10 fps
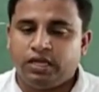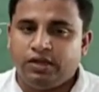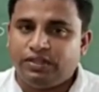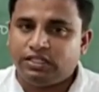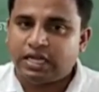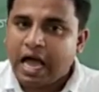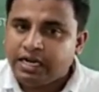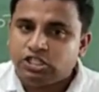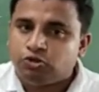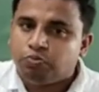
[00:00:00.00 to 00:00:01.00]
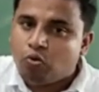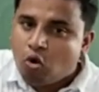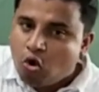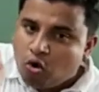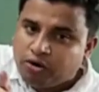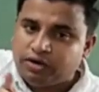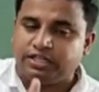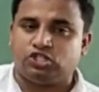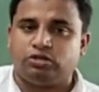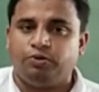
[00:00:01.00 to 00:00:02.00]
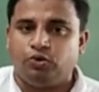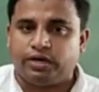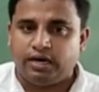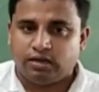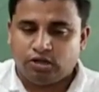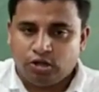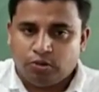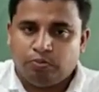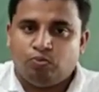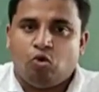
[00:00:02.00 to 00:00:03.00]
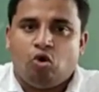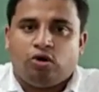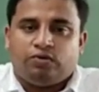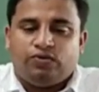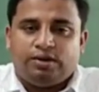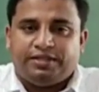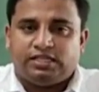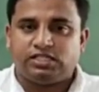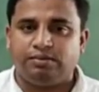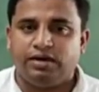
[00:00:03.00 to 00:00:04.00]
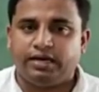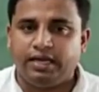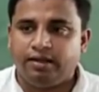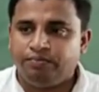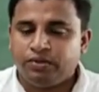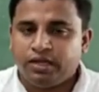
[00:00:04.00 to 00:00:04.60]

If the charge is more distributed, more will be the stability.